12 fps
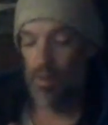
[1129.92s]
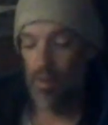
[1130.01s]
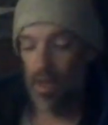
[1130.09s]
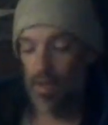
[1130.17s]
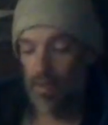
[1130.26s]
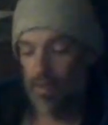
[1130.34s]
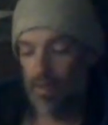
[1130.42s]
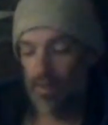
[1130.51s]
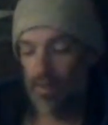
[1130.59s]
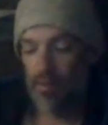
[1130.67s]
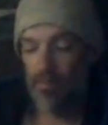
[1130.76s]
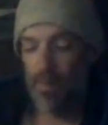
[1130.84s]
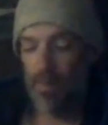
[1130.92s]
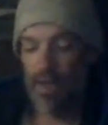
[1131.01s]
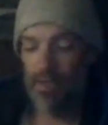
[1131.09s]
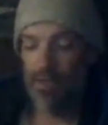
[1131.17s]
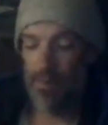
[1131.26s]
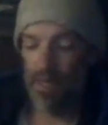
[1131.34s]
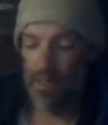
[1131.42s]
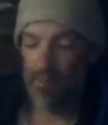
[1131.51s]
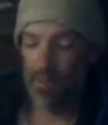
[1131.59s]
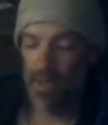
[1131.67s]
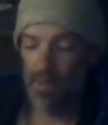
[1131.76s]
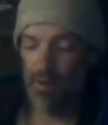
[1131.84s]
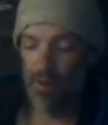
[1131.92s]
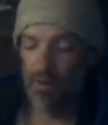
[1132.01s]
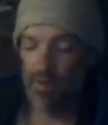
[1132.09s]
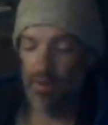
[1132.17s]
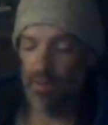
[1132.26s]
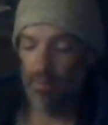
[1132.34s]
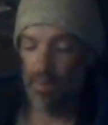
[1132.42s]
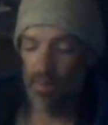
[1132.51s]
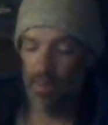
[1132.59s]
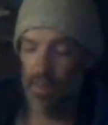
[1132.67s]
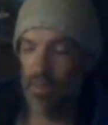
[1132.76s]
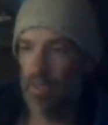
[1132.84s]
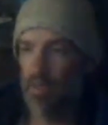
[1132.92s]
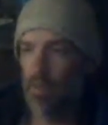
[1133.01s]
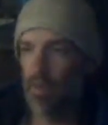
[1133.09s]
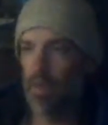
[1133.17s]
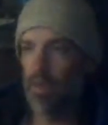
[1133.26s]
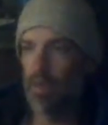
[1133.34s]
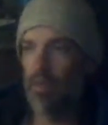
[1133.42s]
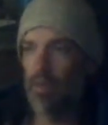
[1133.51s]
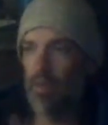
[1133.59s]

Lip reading: would like to think there's masterminds behind all of this, but is there really?